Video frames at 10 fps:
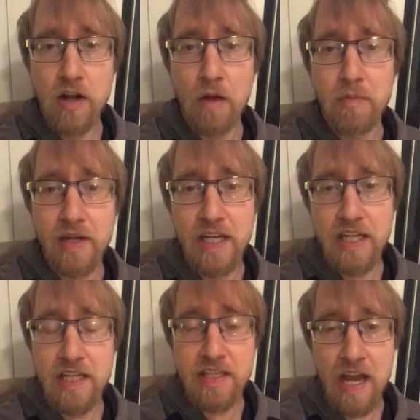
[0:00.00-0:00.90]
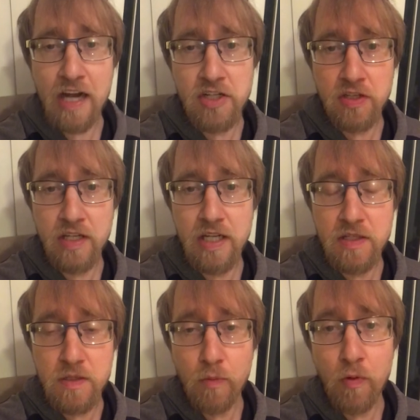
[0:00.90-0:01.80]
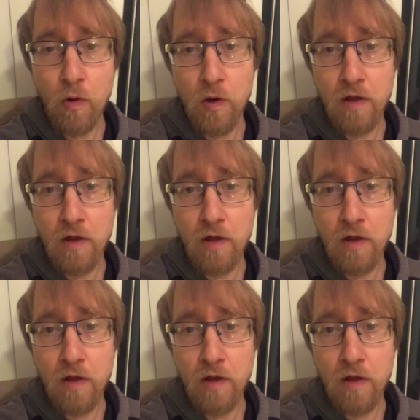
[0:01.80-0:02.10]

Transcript: nominee is actually in support